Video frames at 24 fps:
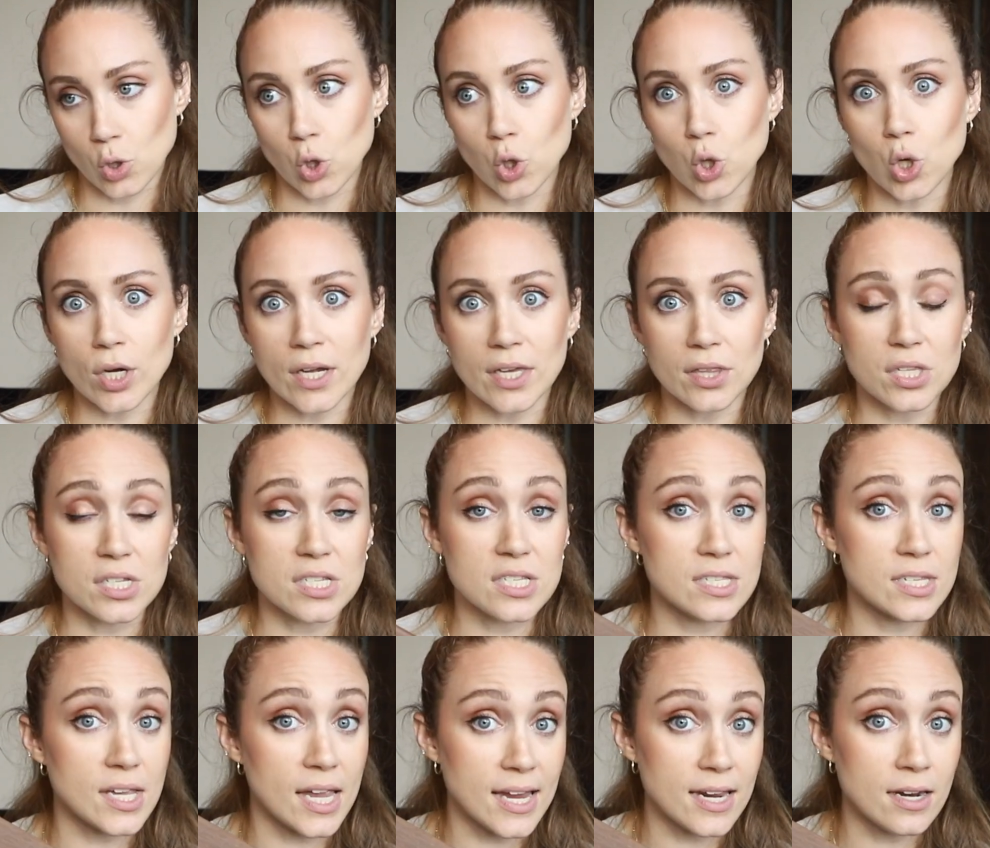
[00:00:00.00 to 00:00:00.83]
look at the
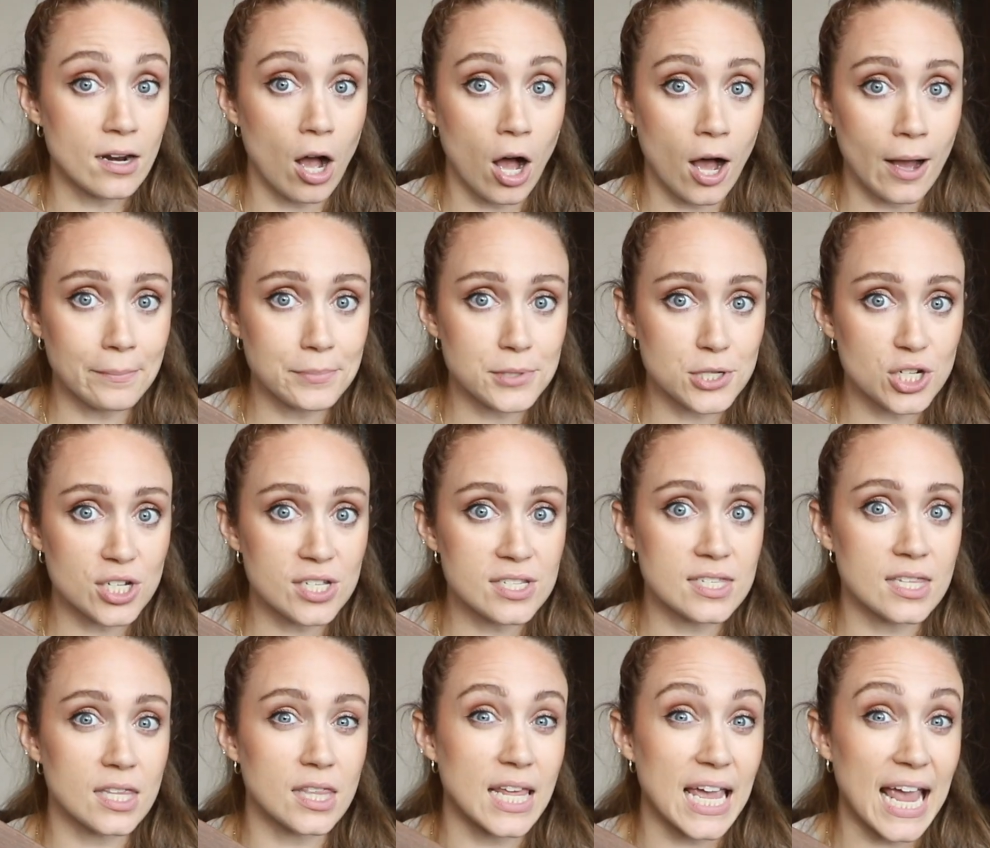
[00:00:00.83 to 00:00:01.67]
stain
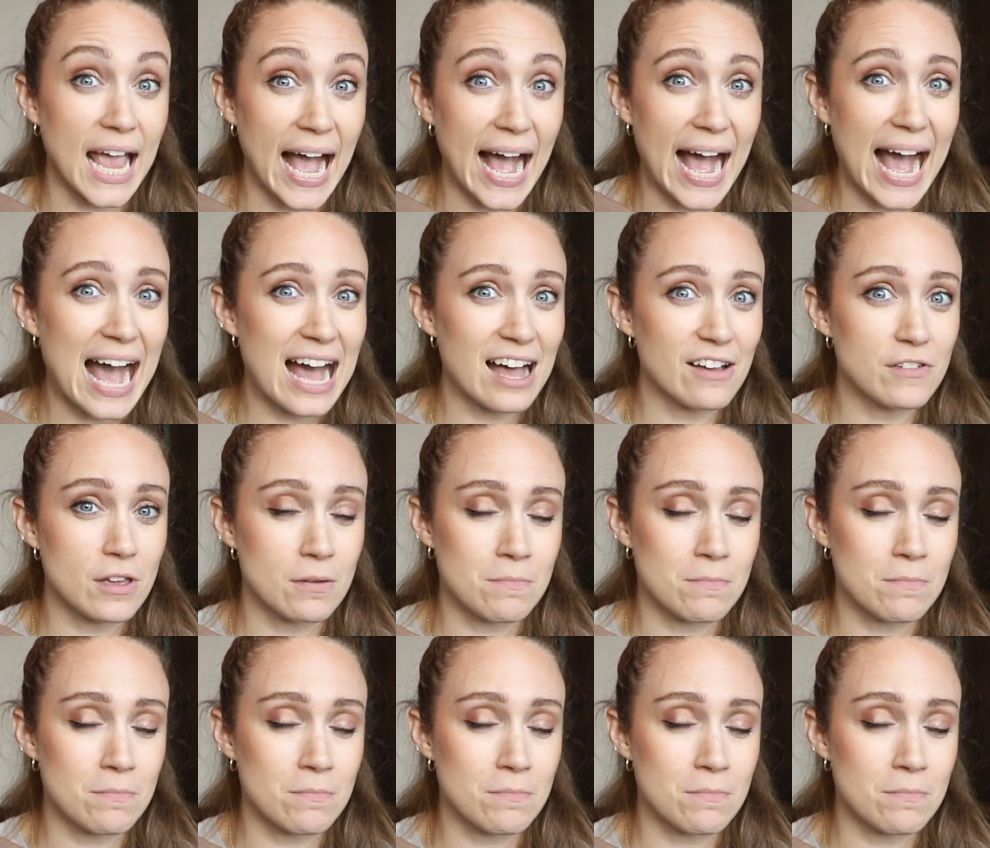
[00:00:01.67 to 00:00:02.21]
options that they have,